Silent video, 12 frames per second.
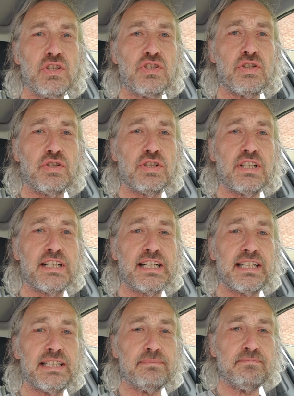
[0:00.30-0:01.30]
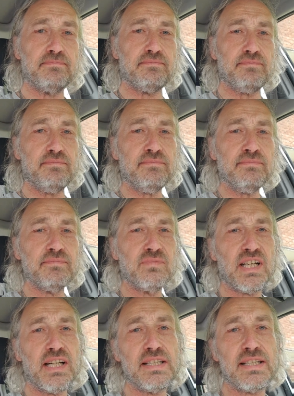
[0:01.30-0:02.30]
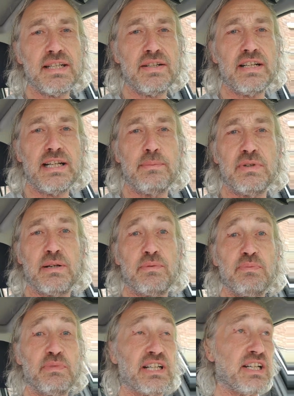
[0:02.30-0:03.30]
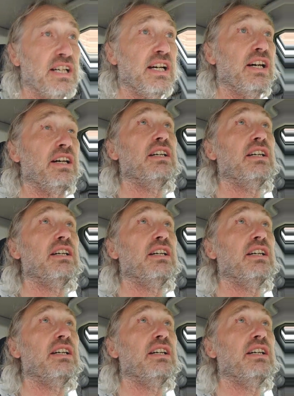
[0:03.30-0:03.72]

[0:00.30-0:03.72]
It's another day and here I am. I'm in my car